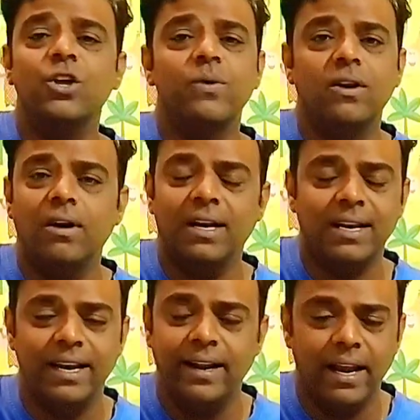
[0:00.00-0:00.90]
you will not
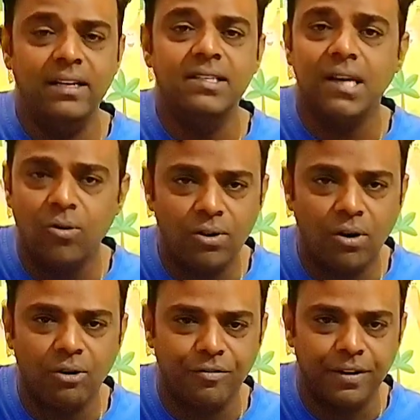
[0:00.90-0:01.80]
get any sound
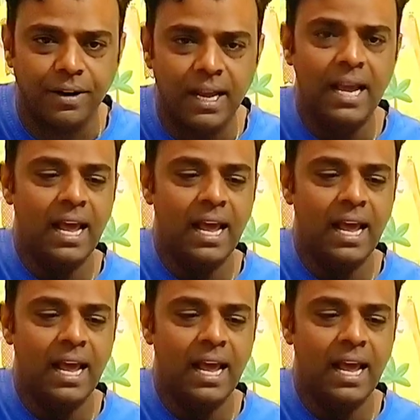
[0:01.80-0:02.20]
out of it.